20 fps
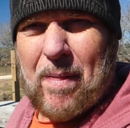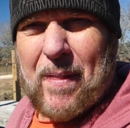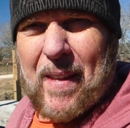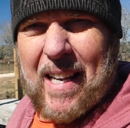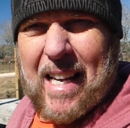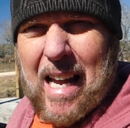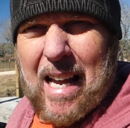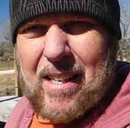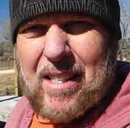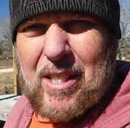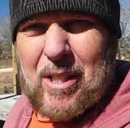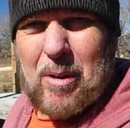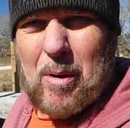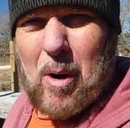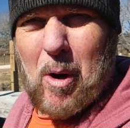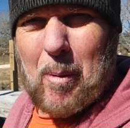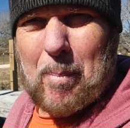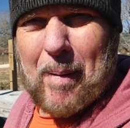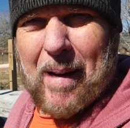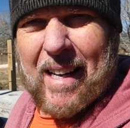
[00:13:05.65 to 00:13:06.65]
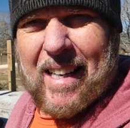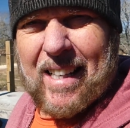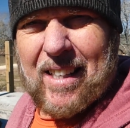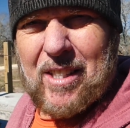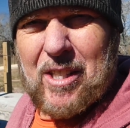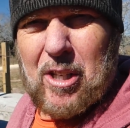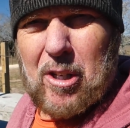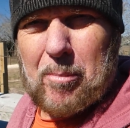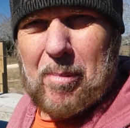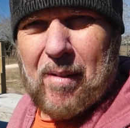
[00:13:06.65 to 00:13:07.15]
thing I do hope I can
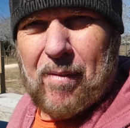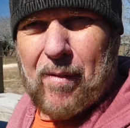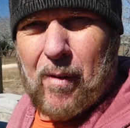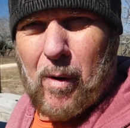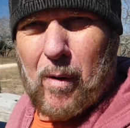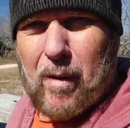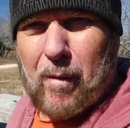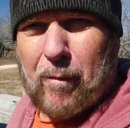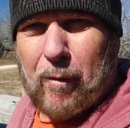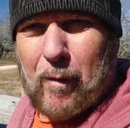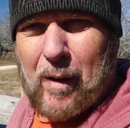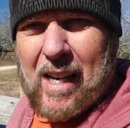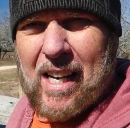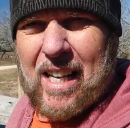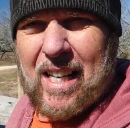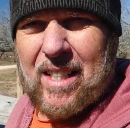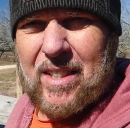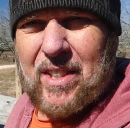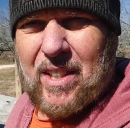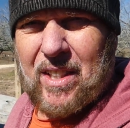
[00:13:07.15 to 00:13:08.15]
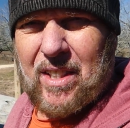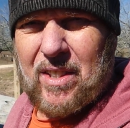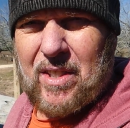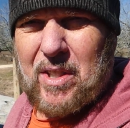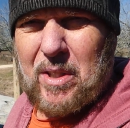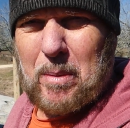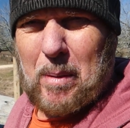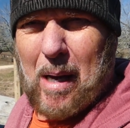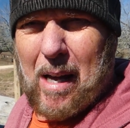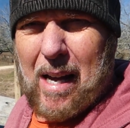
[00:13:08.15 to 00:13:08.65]
do before the freeze
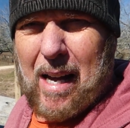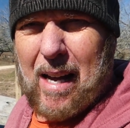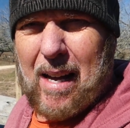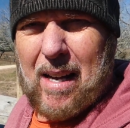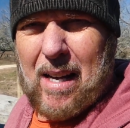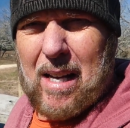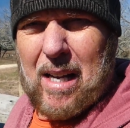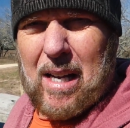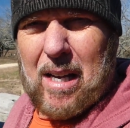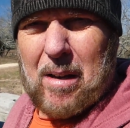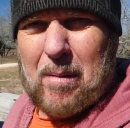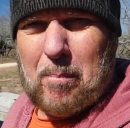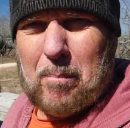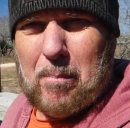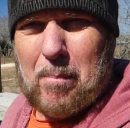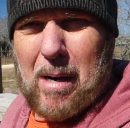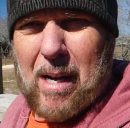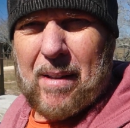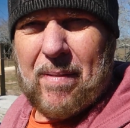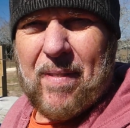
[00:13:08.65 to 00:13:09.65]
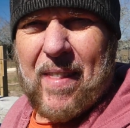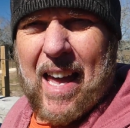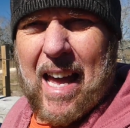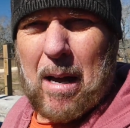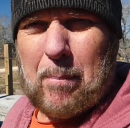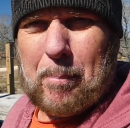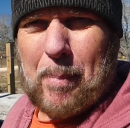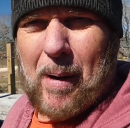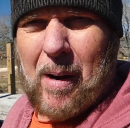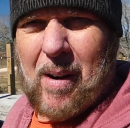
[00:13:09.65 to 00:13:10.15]
is uh, mud
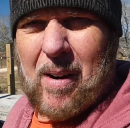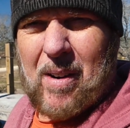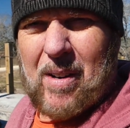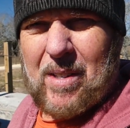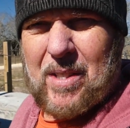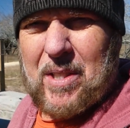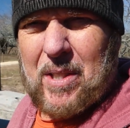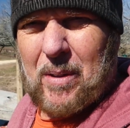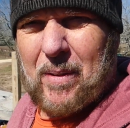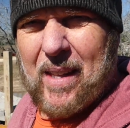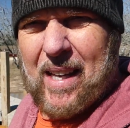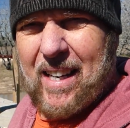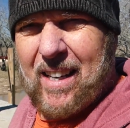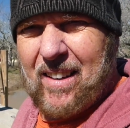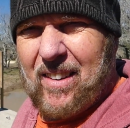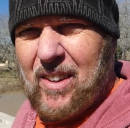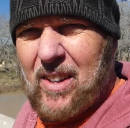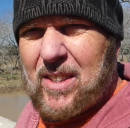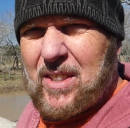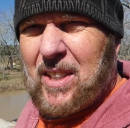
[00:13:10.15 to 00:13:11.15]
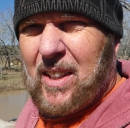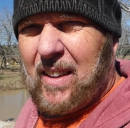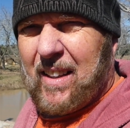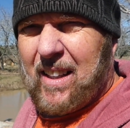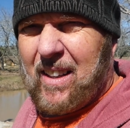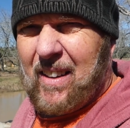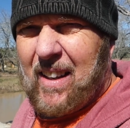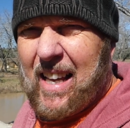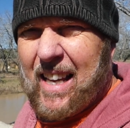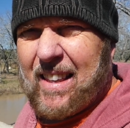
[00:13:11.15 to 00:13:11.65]
that part so that it looks a
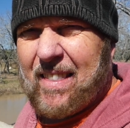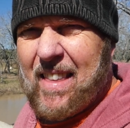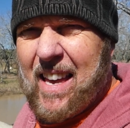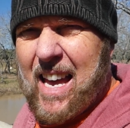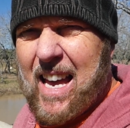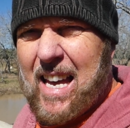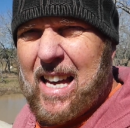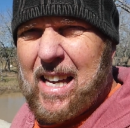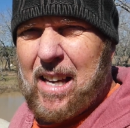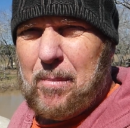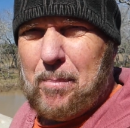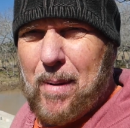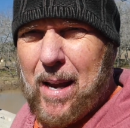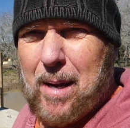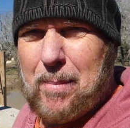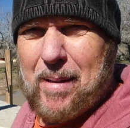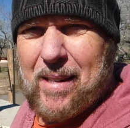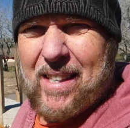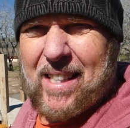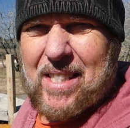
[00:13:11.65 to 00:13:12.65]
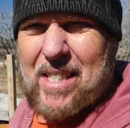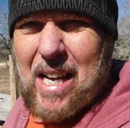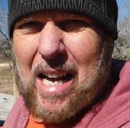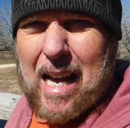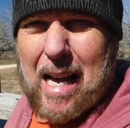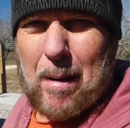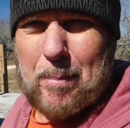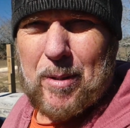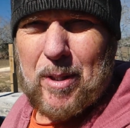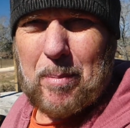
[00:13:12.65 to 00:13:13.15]
little like that and maybe the
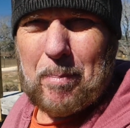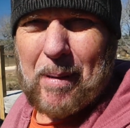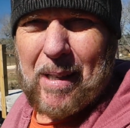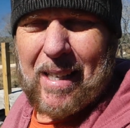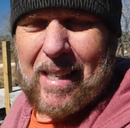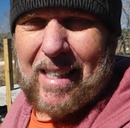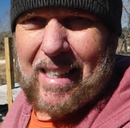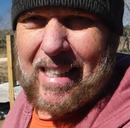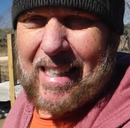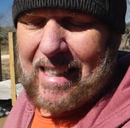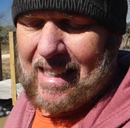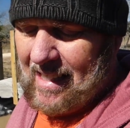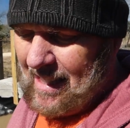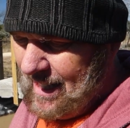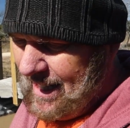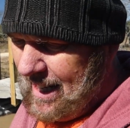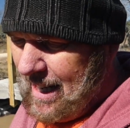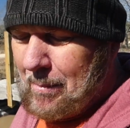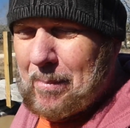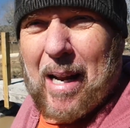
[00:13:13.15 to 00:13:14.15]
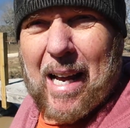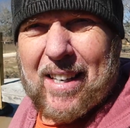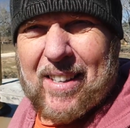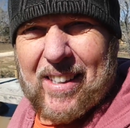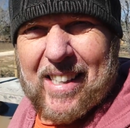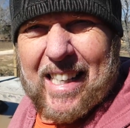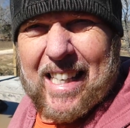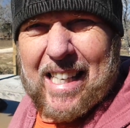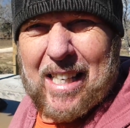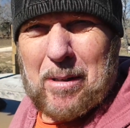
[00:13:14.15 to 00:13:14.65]
tops, but uh, I'm not
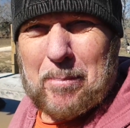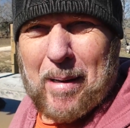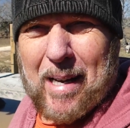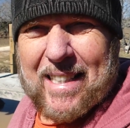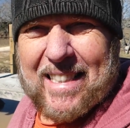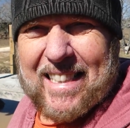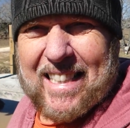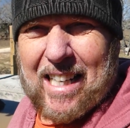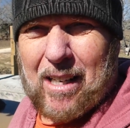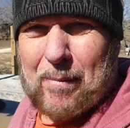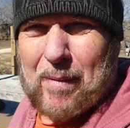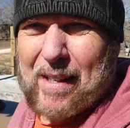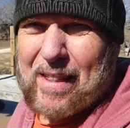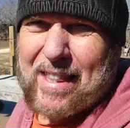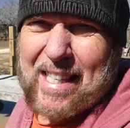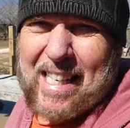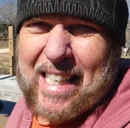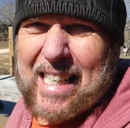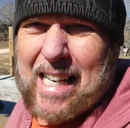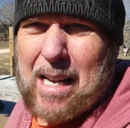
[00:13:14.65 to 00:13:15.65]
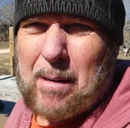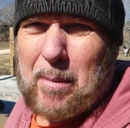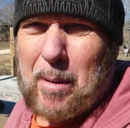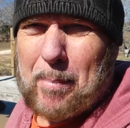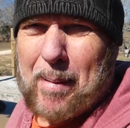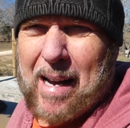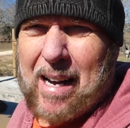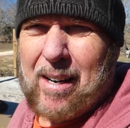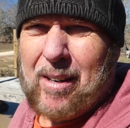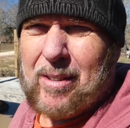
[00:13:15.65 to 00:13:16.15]
gonna kill myself. I think I'm
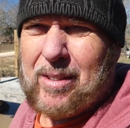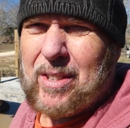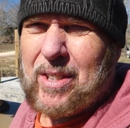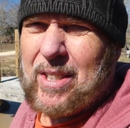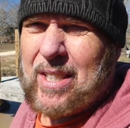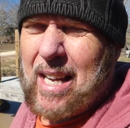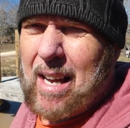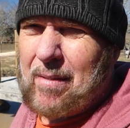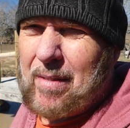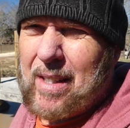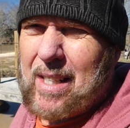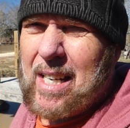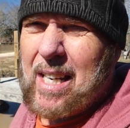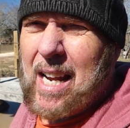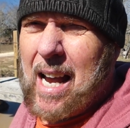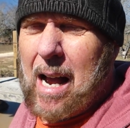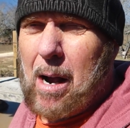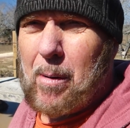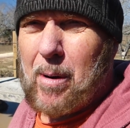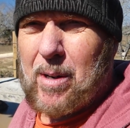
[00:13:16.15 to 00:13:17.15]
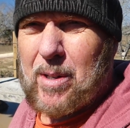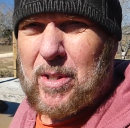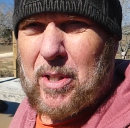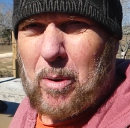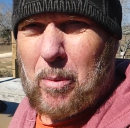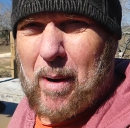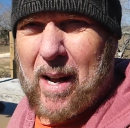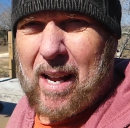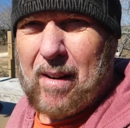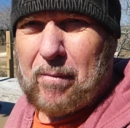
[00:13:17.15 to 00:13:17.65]
about 70 hours
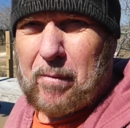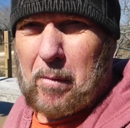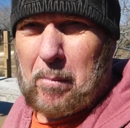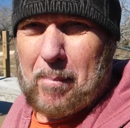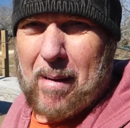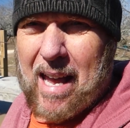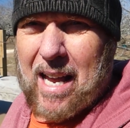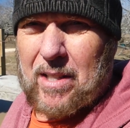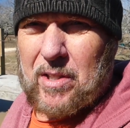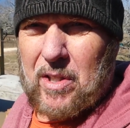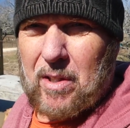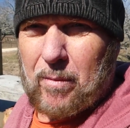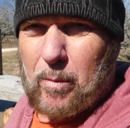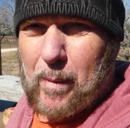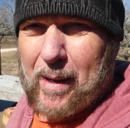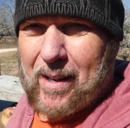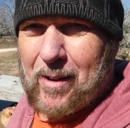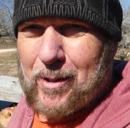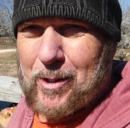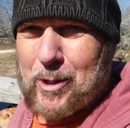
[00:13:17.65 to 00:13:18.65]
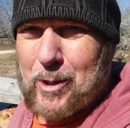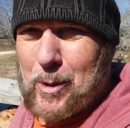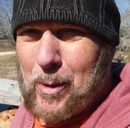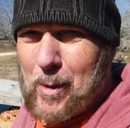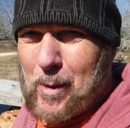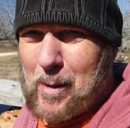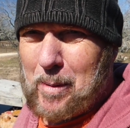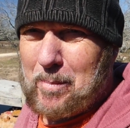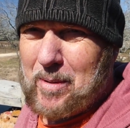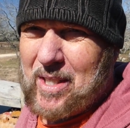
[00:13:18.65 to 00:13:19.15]
away from massive winter
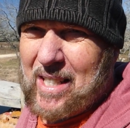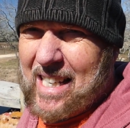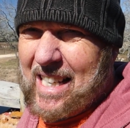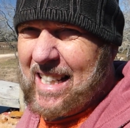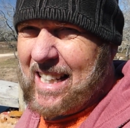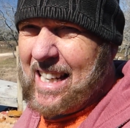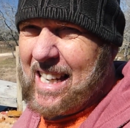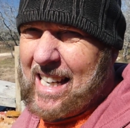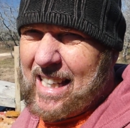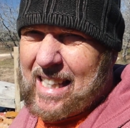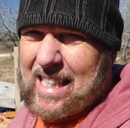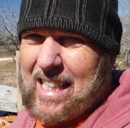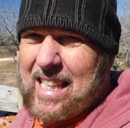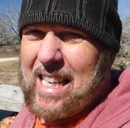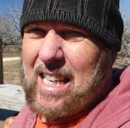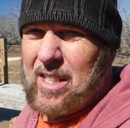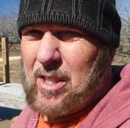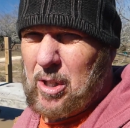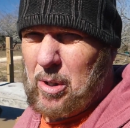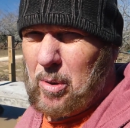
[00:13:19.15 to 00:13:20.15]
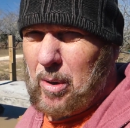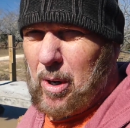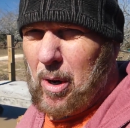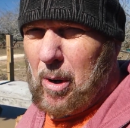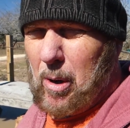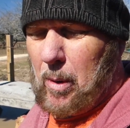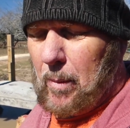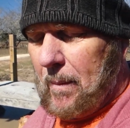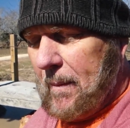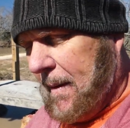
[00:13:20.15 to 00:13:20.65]
storms. It, it could get too
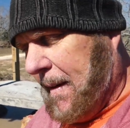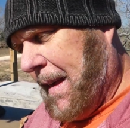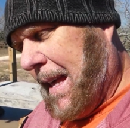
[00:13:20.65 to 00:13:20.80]
cold.